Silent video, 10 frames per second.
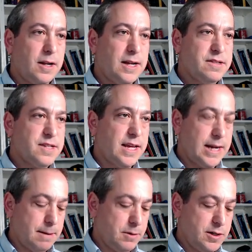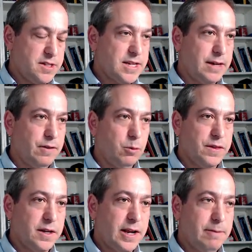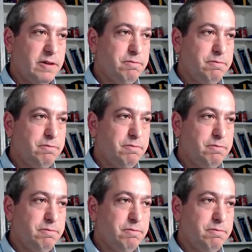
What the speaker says: list, and I'm going to save it with the name of